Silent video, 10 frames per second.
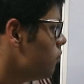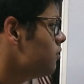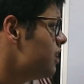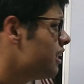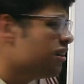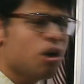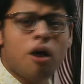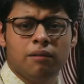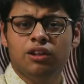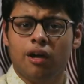the
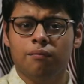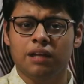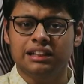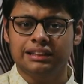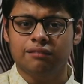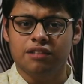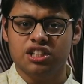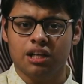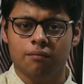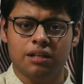common topics
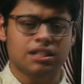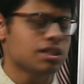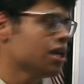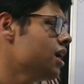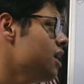which come in